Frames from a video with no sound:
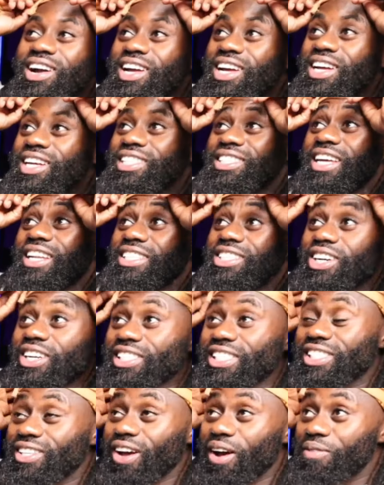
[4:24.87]
there is
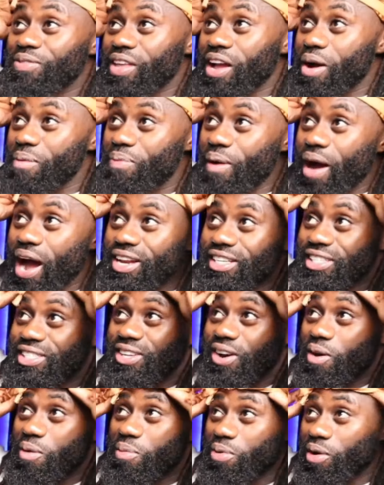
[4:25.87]
just something about this
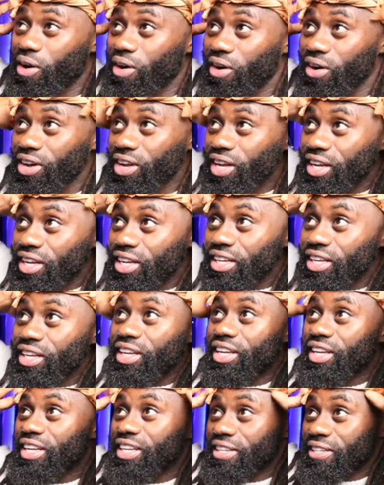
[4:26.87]
song, bro.
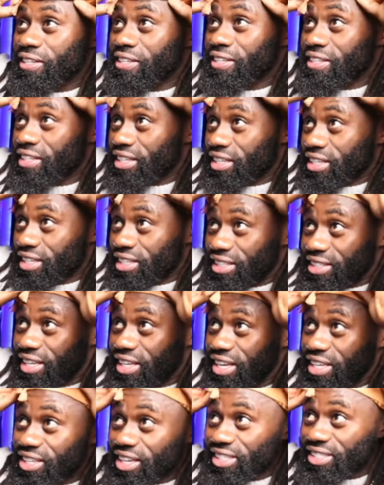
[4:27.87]

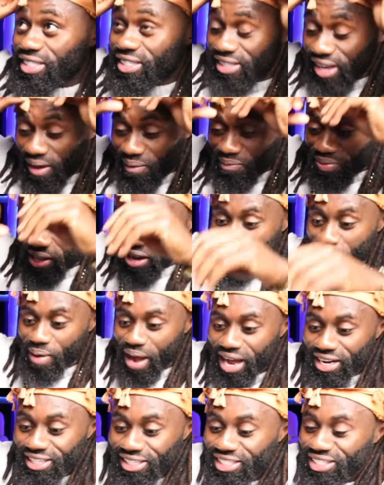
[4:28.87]
There's just something
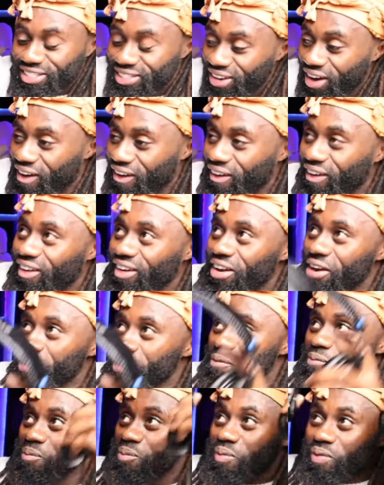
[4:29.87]
about this song.
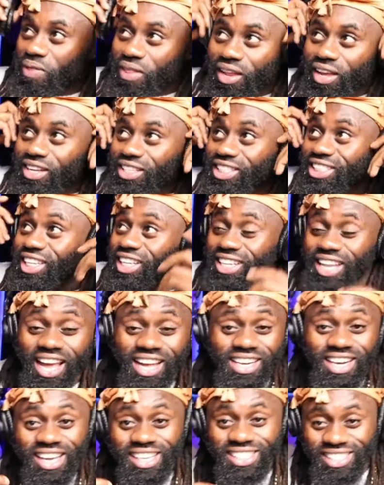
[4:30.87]
She, like,
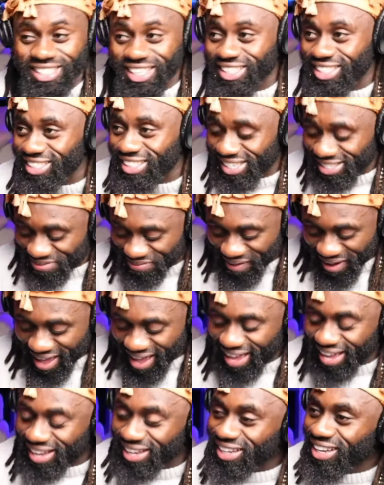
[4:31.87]
listen to this, man.